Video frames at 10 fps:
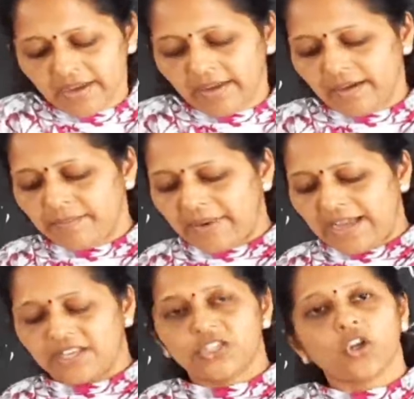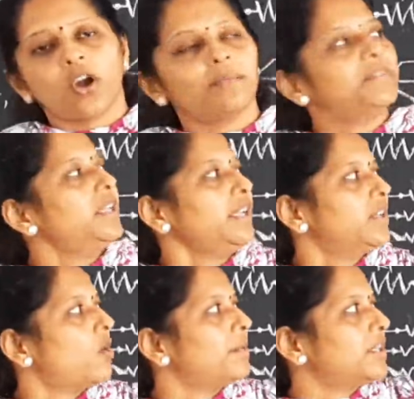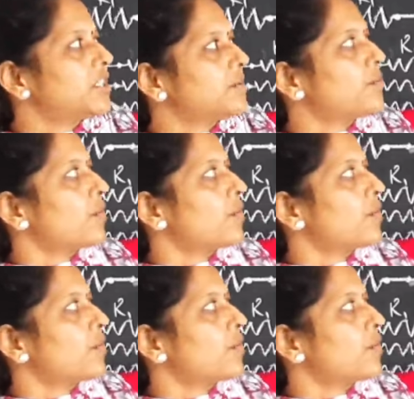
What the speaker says: branch of the combination,